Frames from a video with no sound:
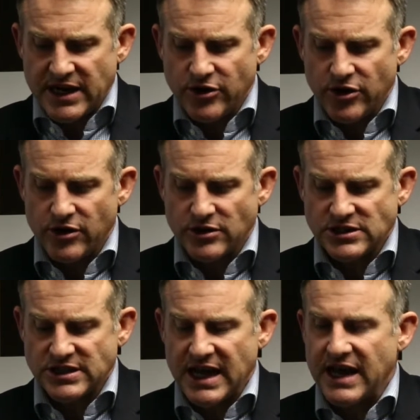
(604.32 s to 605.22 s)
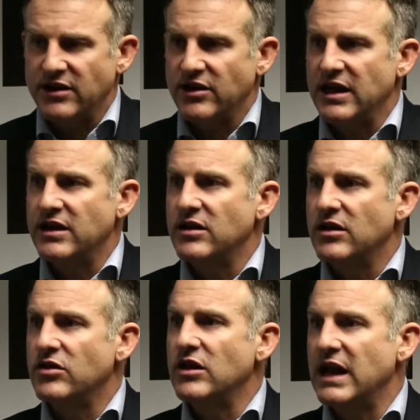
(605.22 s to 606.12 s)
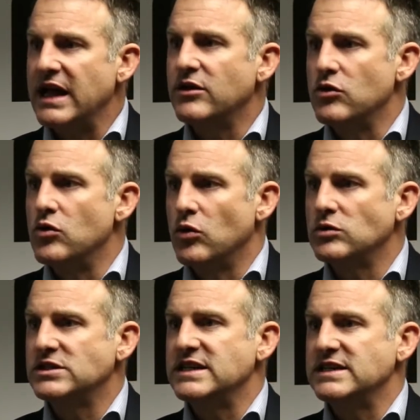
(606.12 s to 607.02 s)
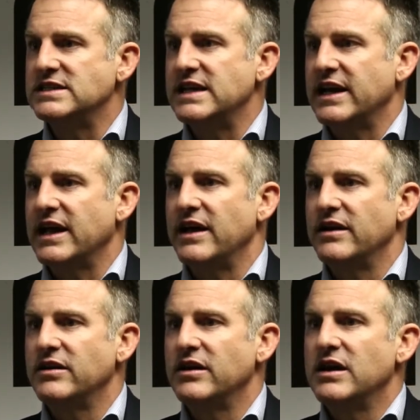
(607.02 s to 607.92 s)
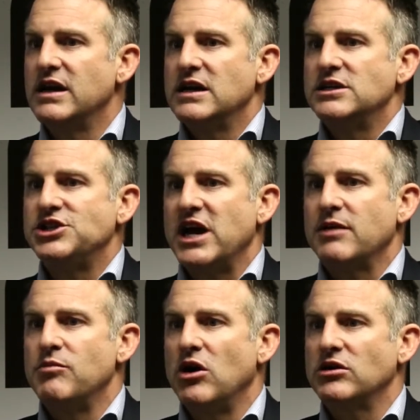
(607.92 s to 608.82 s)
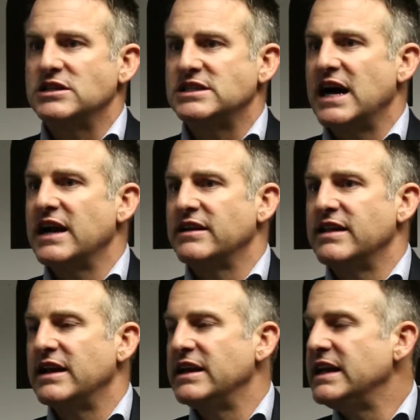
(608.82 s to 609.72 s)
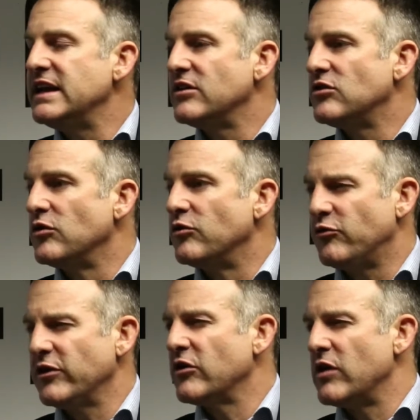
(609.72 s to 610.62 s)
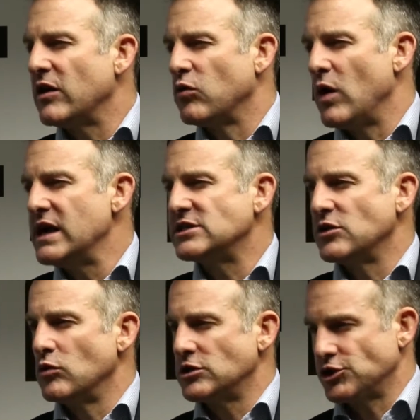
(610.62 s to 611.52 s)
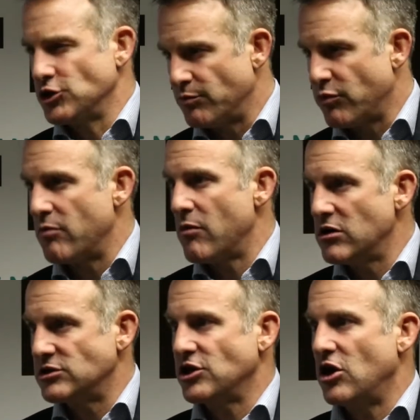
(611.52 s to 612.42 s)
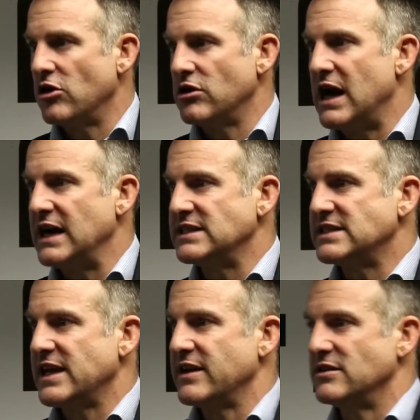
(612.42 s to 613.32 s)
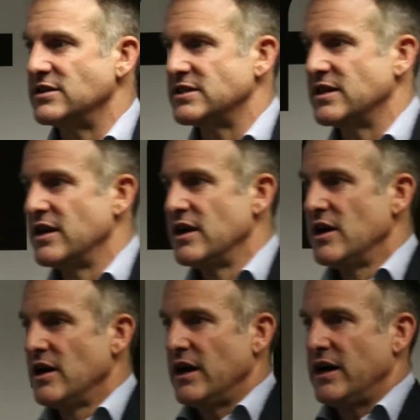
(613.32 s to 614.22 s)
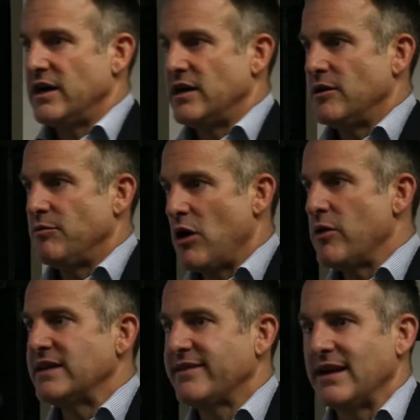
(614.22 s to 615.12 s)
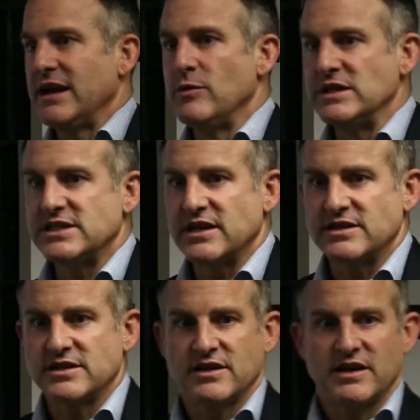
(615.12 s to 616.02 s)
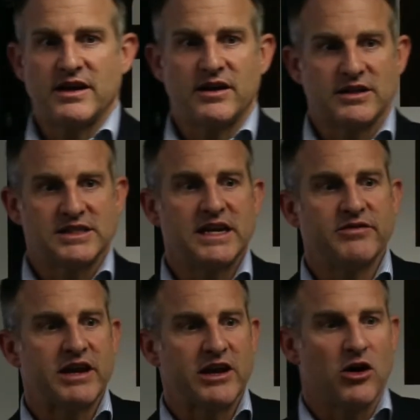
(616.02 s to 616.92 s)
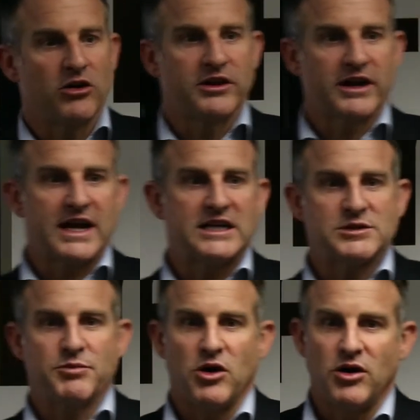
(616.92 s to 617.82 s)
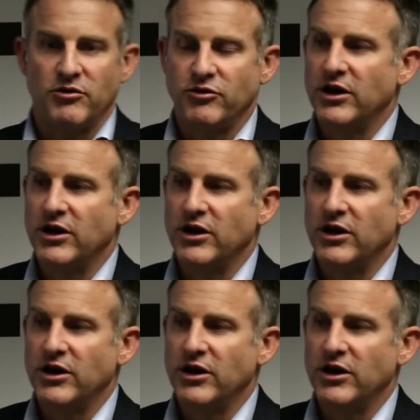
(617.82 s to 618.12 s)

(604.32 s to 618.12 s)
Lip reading: years, and in the late noughties decade, Jack Ma decided that he needed to figure out ways in which to promote online sales. Poetically, we sit this evening on the cusp of